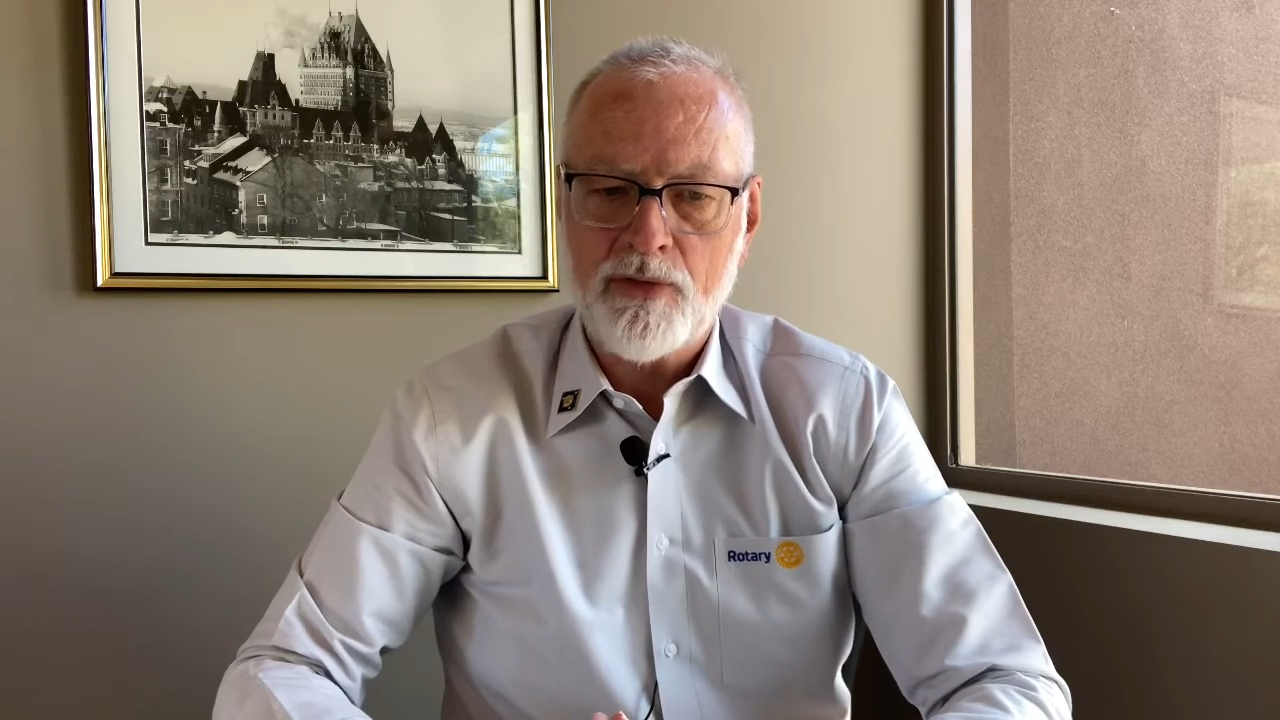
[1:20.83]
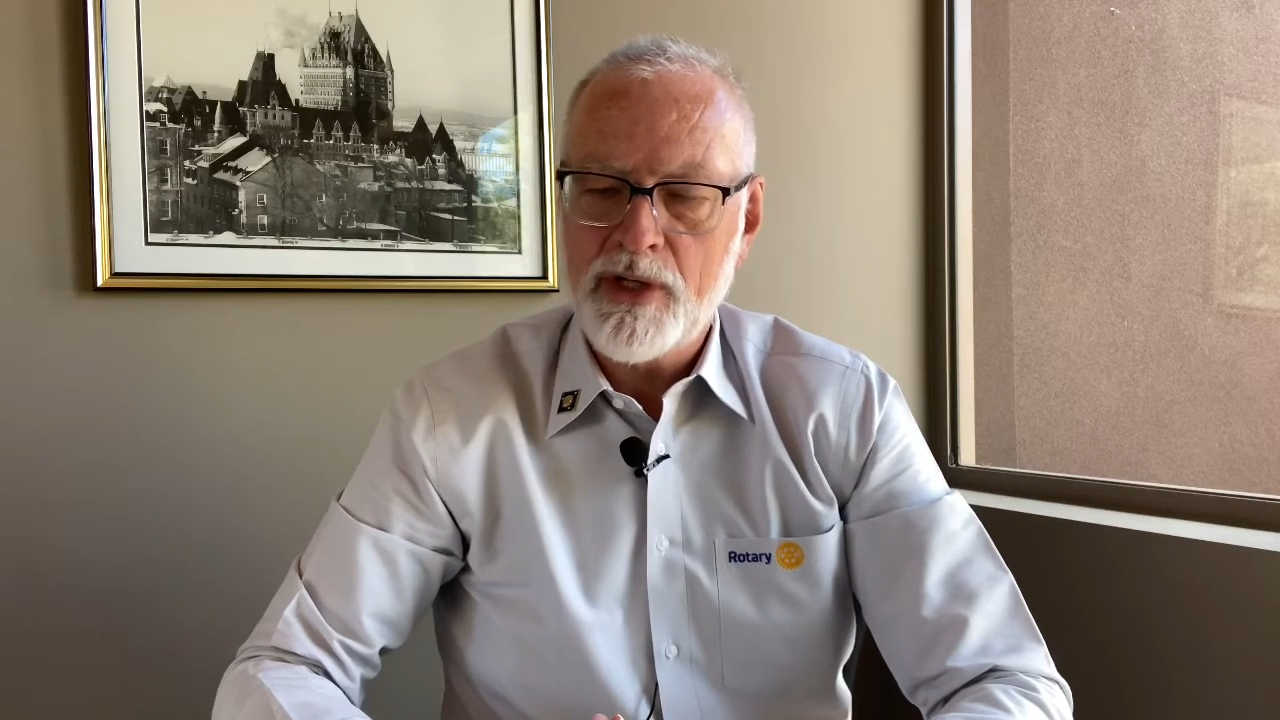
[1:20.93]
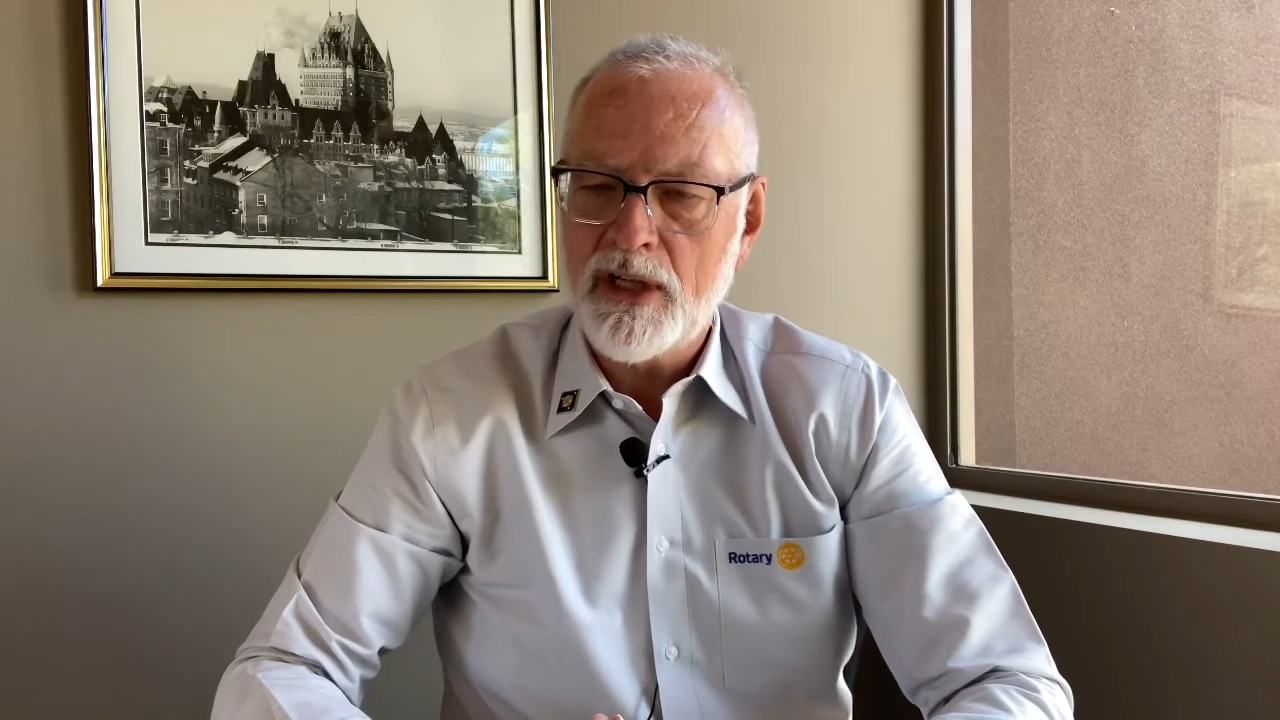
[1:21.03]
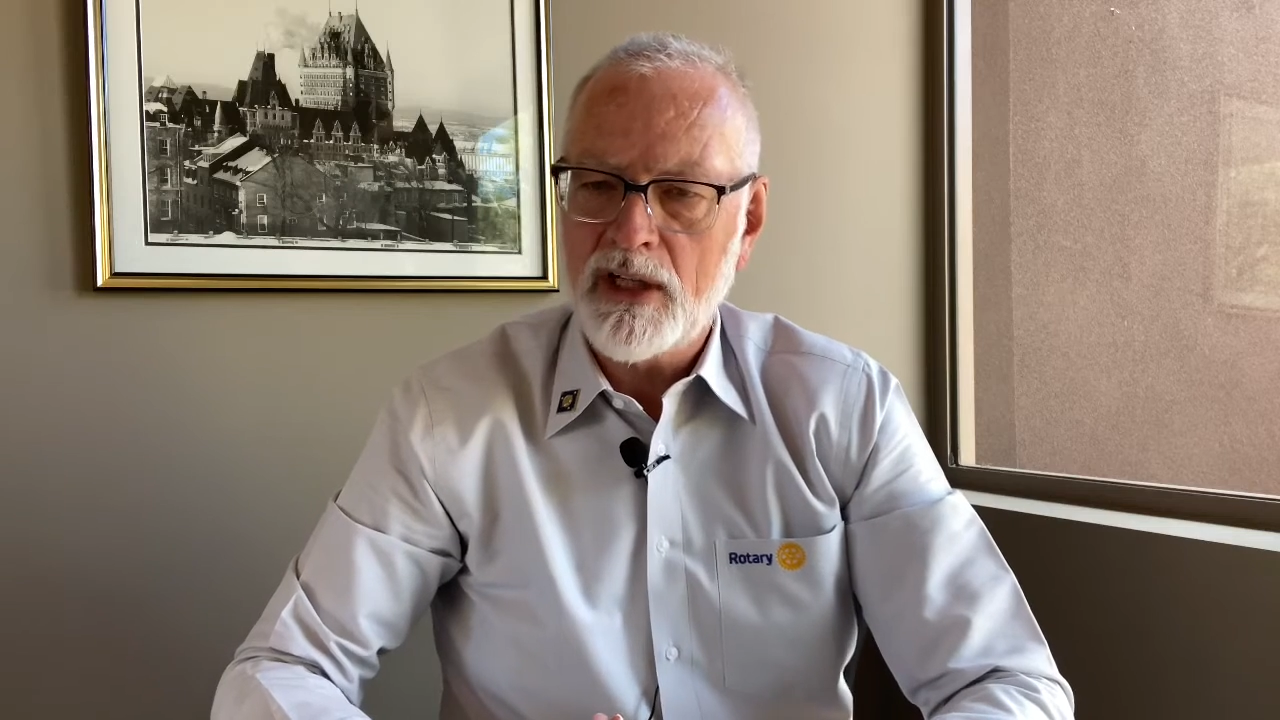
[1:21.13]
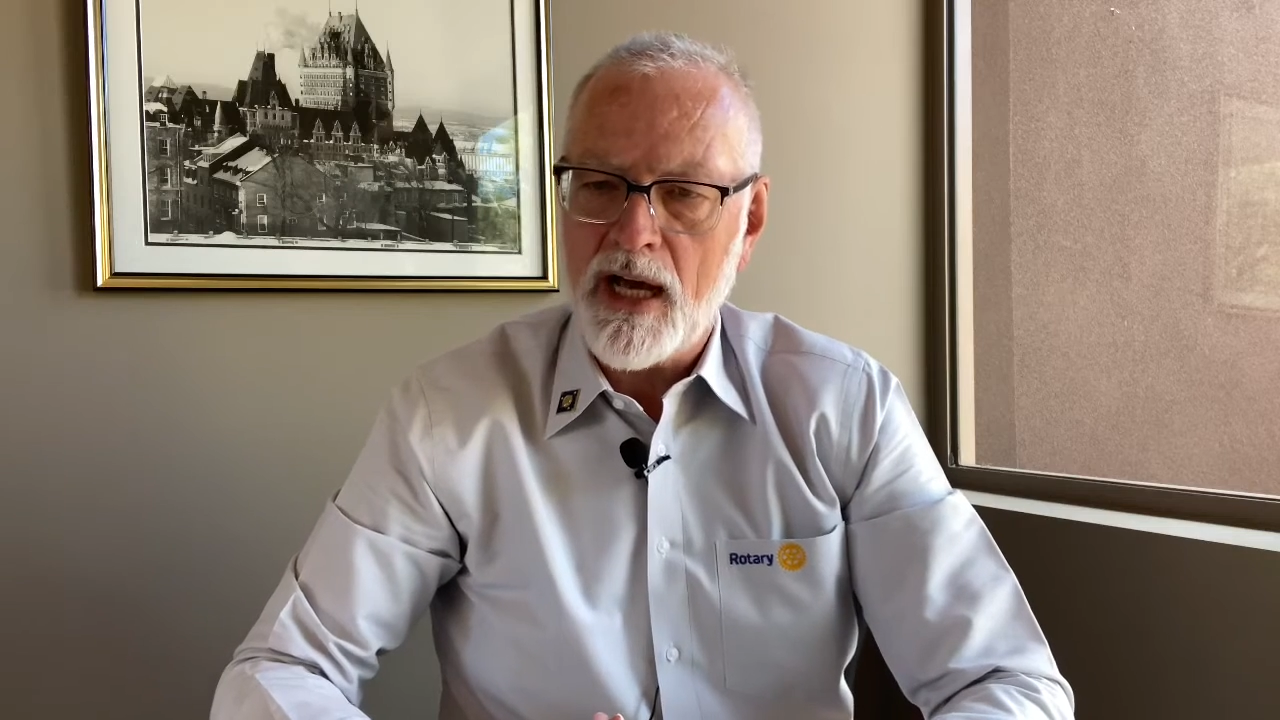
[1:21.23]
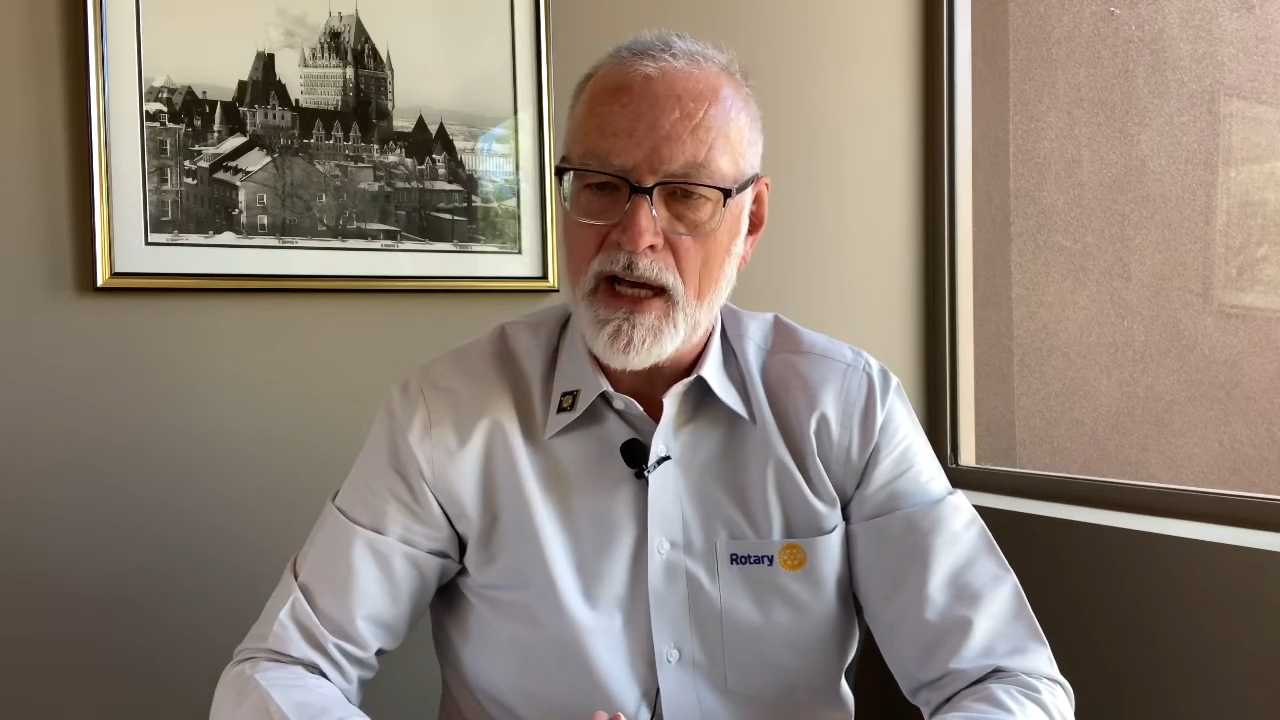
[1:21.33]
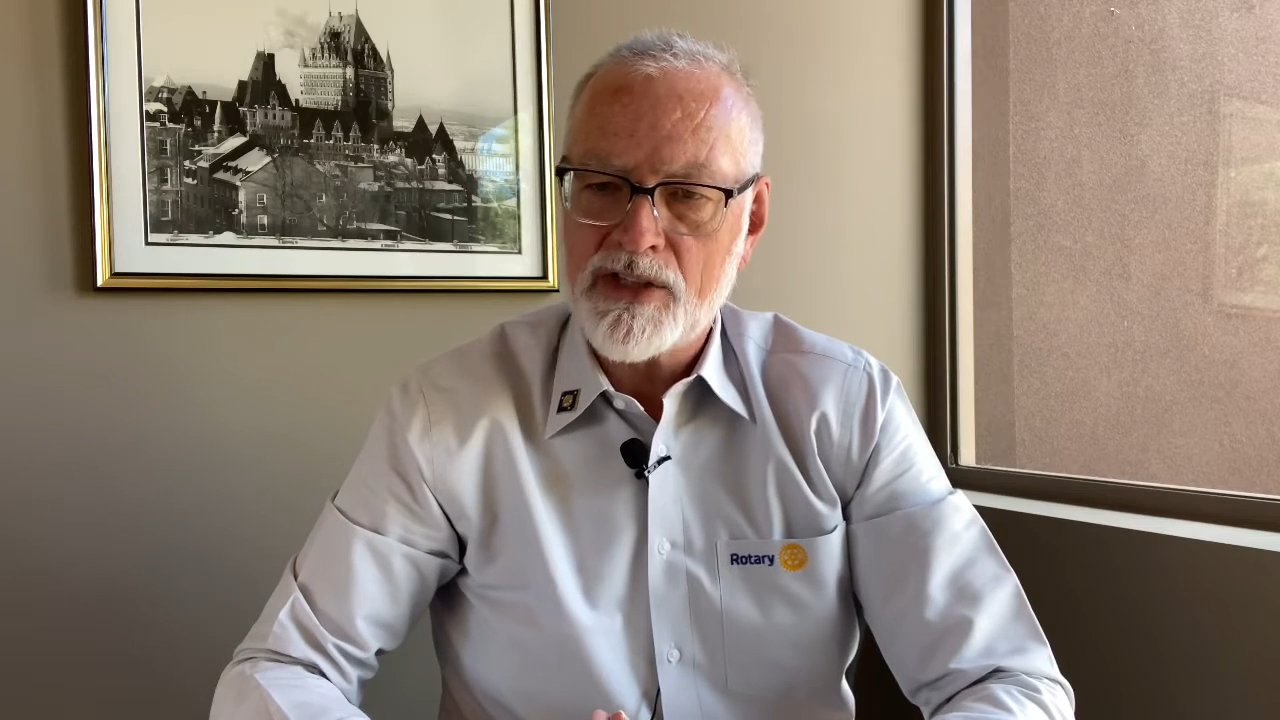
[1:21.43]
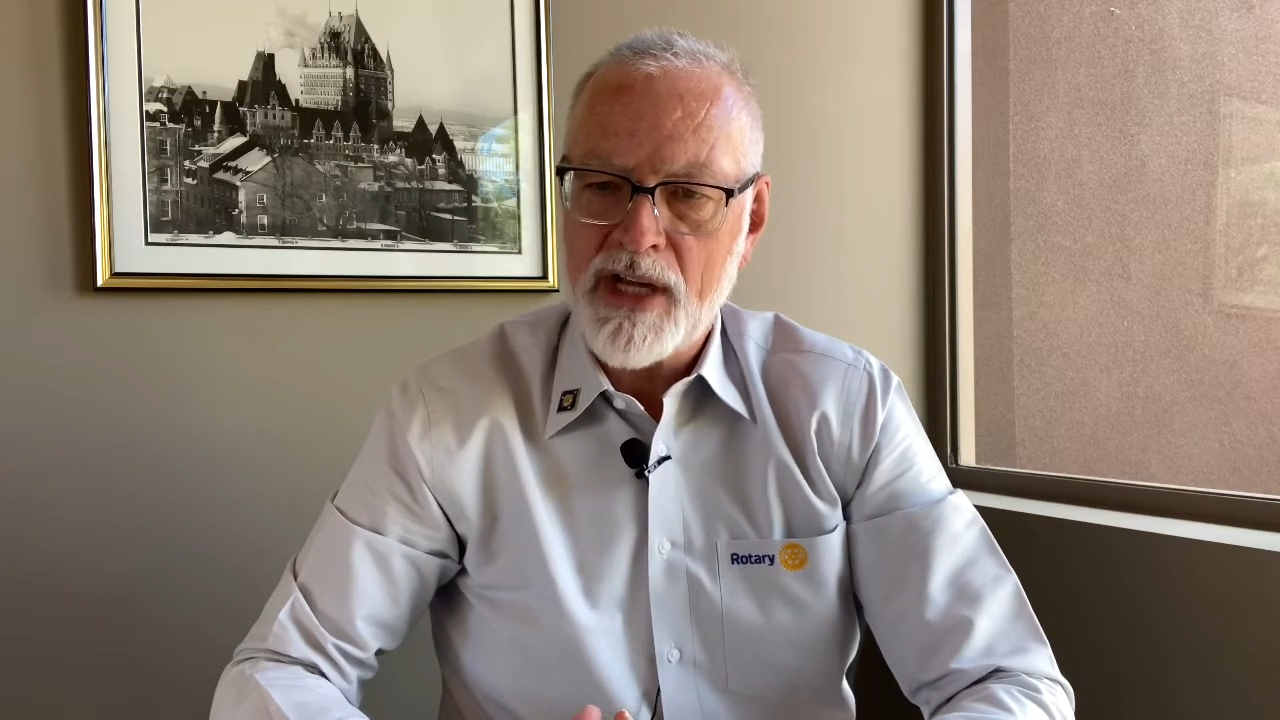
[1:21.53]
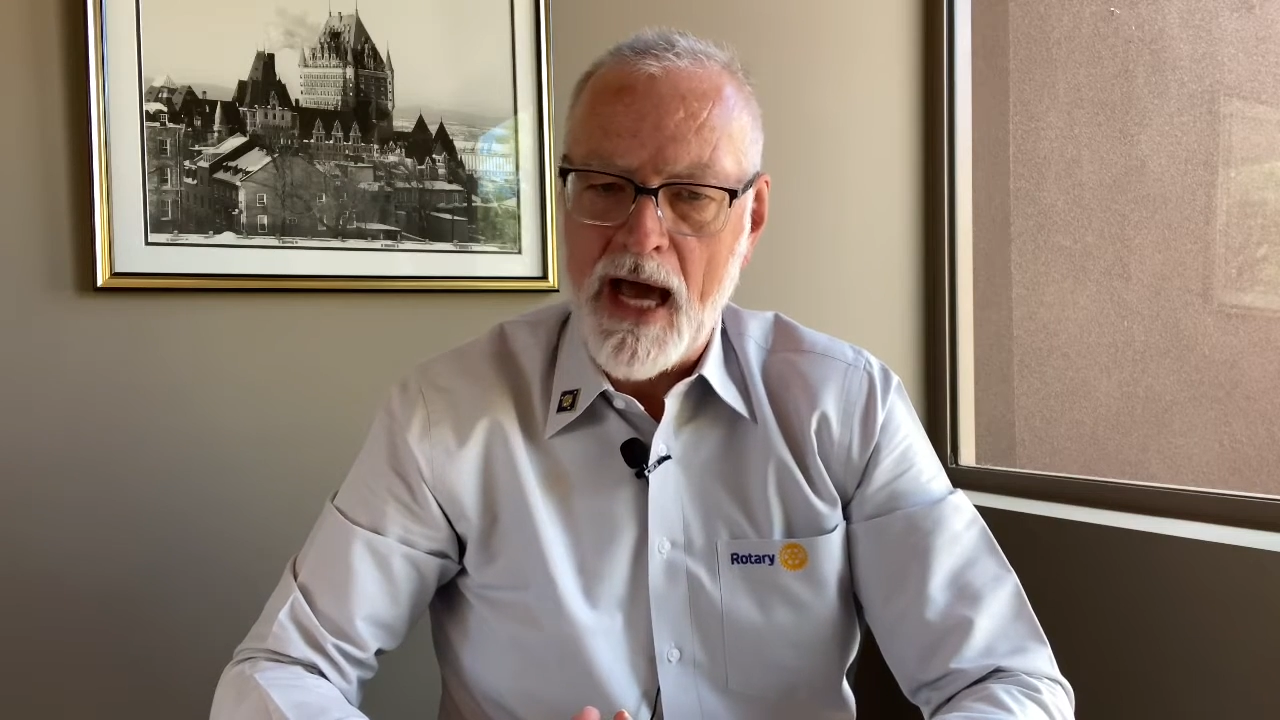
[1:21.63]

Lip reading: realized